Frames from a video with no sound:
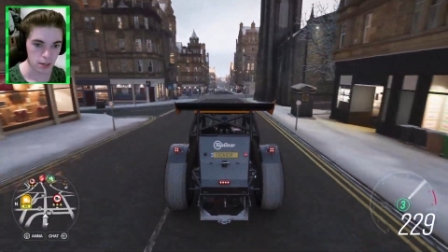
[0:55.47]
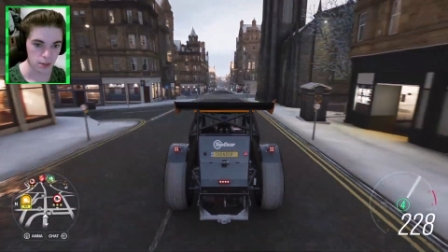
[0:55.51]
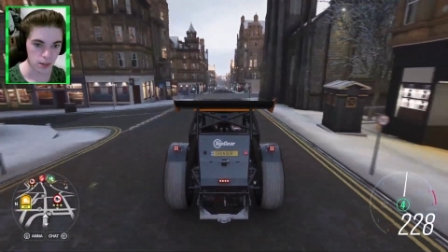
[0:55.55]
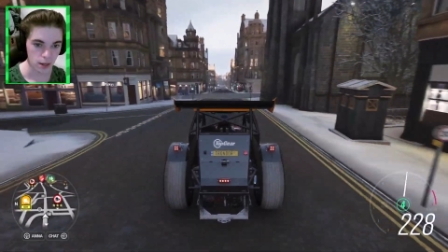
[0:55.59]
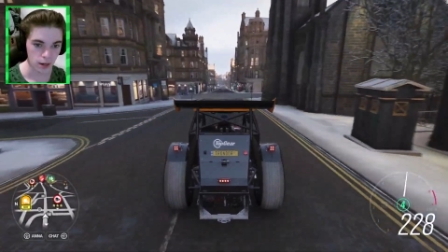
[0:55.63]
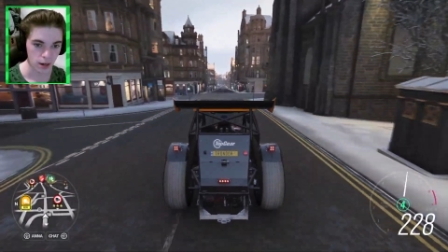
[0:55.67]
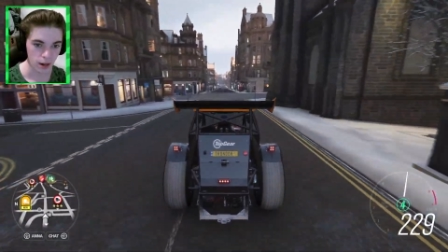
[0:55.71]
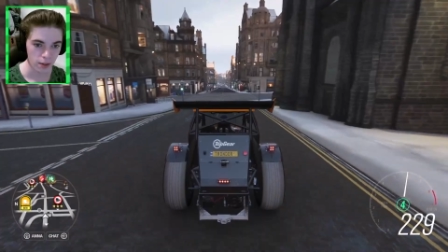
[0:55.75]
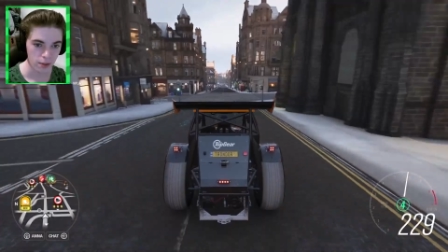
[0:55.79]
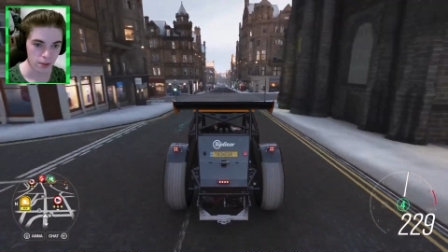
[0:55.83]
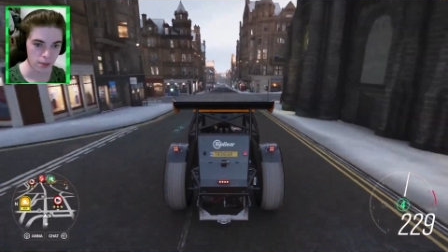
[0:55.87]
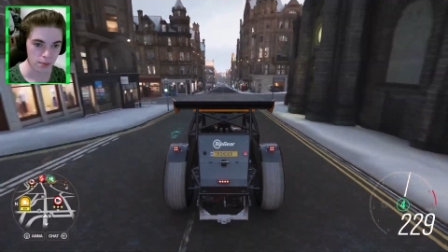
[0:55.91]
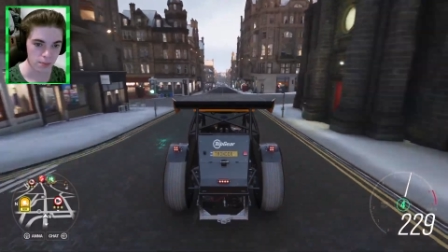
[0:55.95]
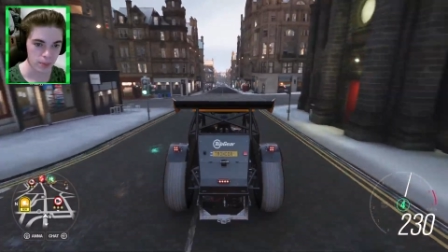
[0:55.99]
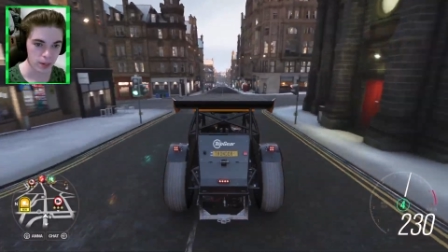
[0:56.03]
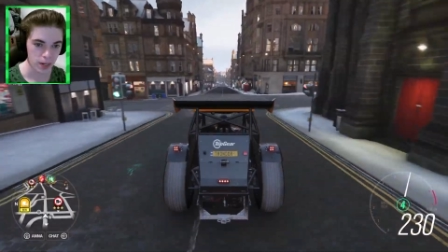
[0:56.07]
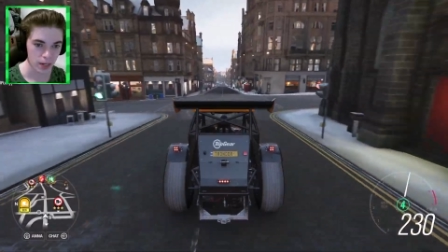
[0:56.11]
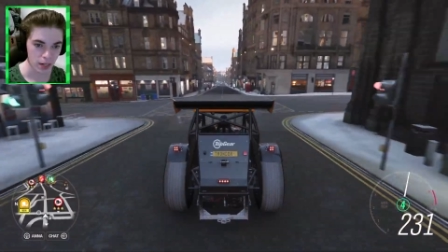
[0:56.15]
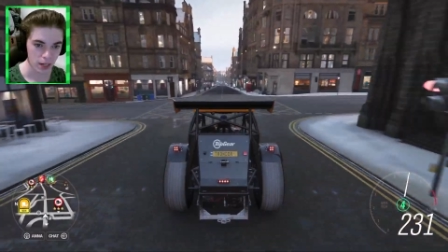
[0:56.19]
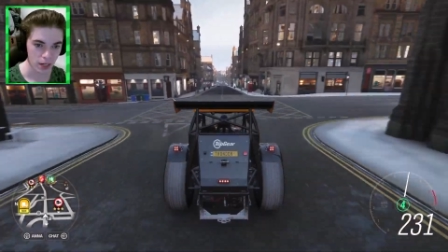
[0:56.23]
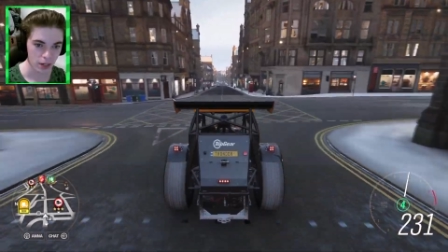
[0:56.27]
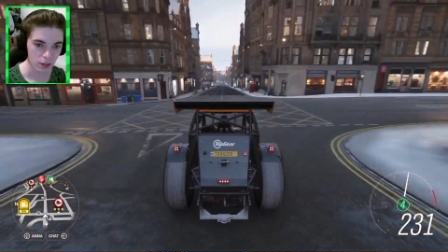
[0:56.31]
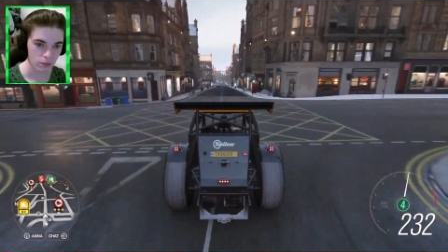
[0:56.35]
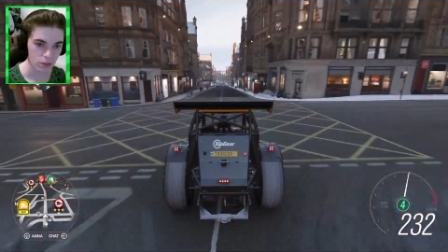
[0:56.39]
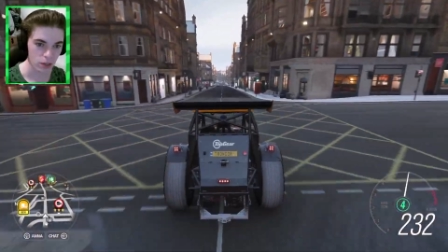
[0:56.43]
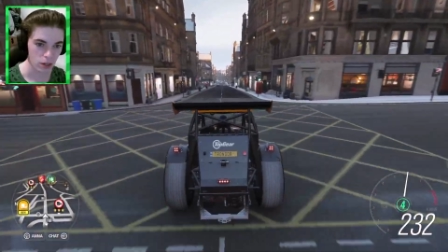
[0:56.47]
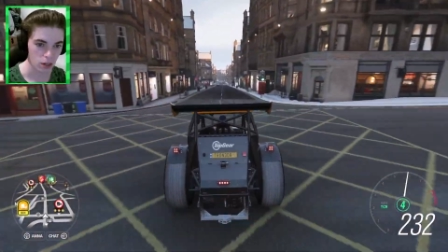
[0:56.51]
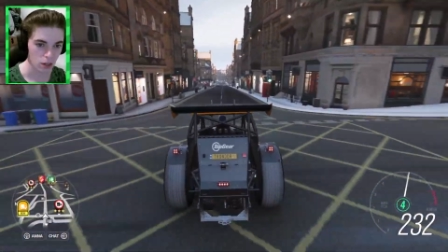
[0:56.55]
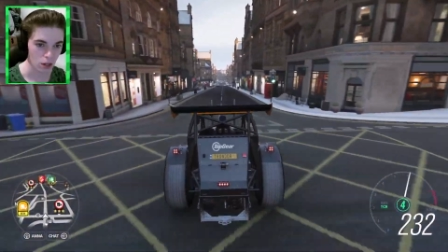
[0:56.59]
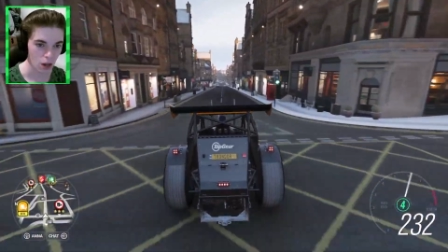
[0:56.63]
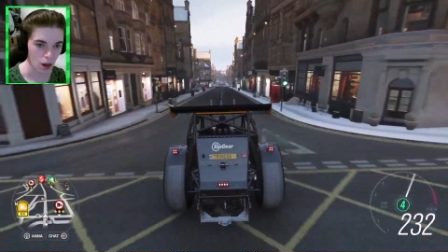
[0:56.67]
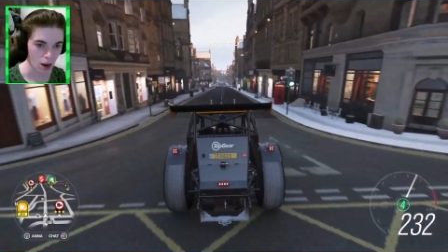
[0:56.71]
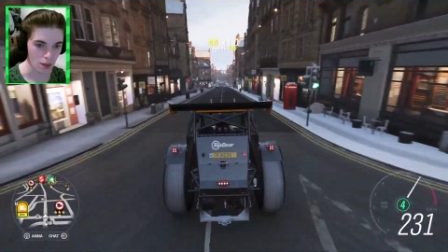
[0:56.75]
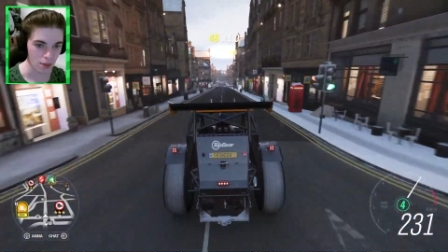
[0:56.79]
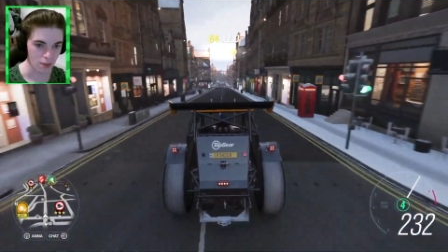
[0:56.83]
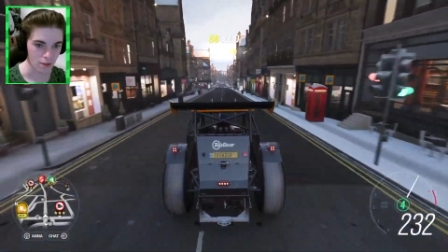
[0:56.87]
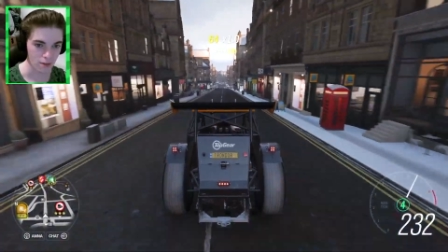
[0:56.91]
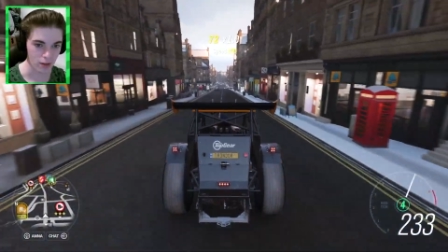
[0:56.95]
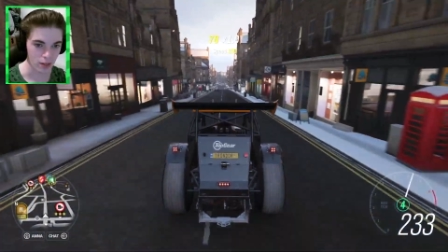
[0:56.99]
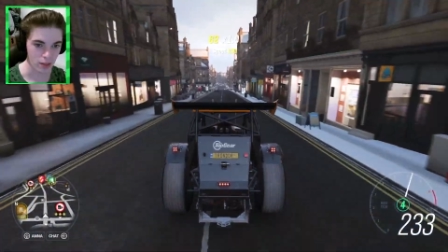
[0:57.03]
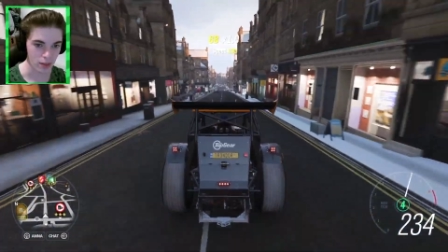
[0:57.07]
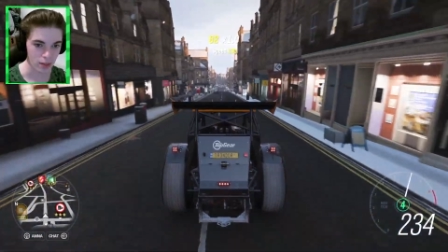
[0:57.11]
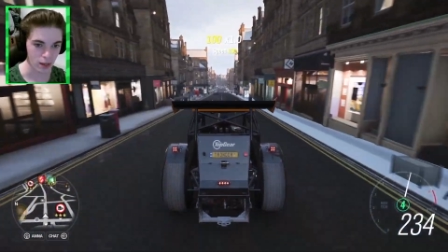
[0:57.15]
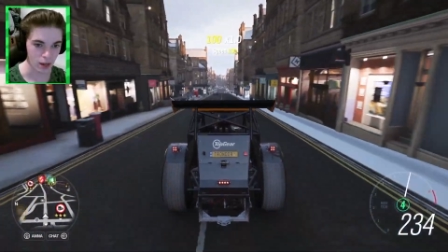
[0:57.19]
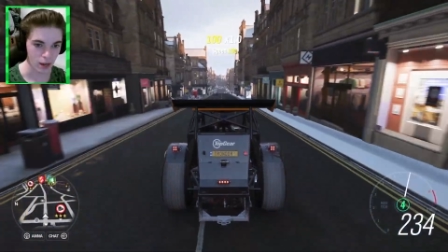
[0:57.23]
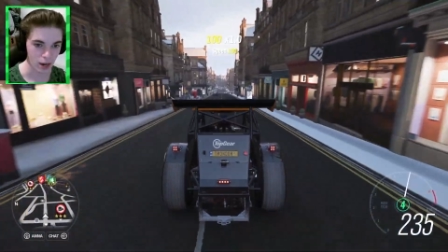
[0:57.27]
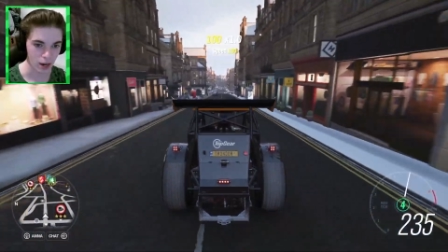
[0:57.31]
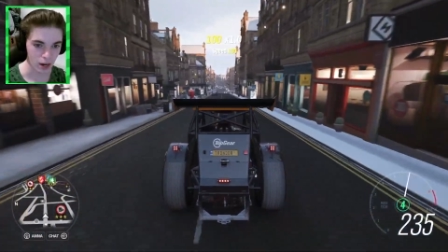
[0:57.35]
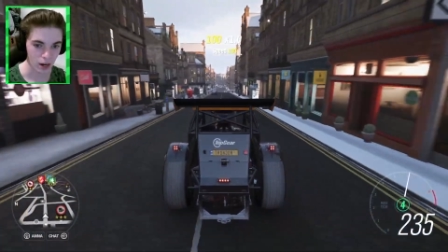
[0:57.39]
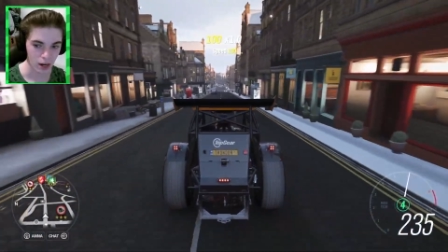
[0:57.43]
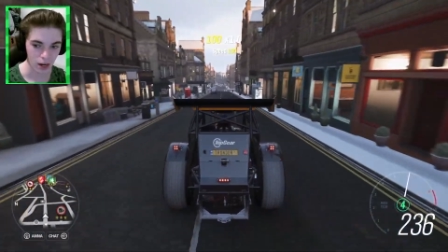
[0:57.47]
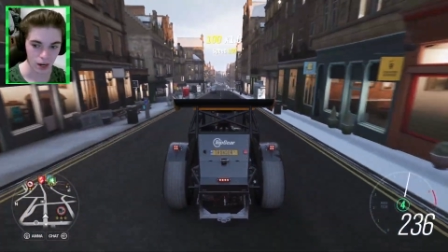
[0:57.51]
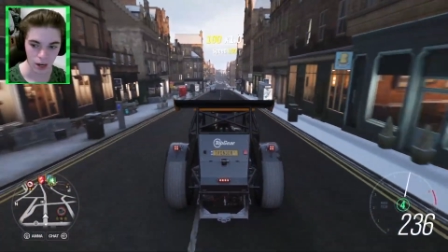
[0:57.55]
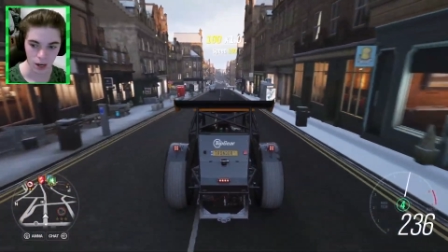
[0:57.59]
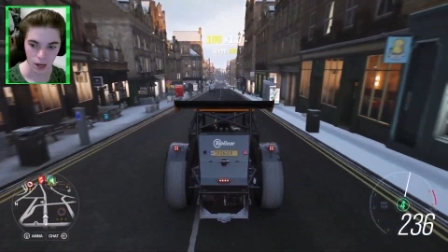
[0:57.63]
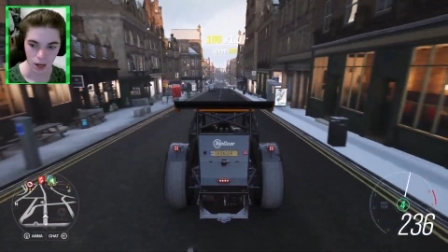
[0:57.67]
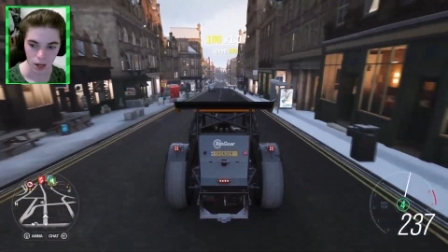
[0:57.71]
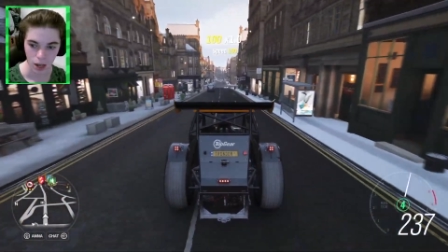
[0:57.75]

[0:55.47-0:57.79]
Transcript: that at the beginning of the Goliath event, there are